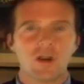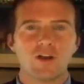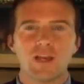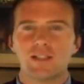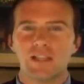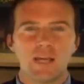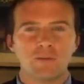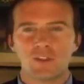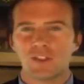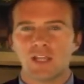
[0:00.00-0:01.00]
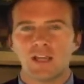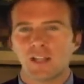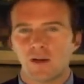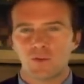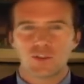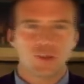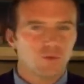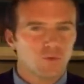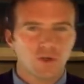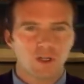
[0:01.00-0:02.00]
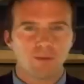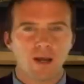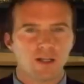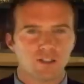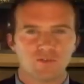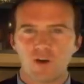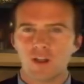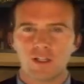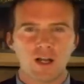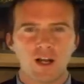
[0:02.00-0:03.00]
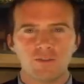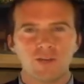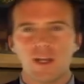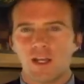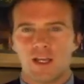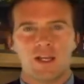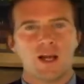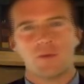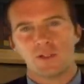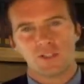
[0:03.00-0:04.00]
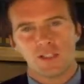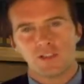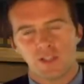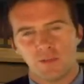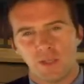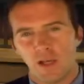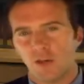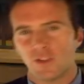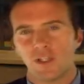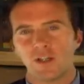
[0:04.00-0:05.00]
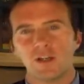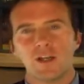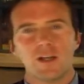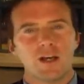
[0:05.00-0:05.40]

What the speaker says: All that damaged skin that I was so worried about has fallen off, and now my skin's going to be healthier.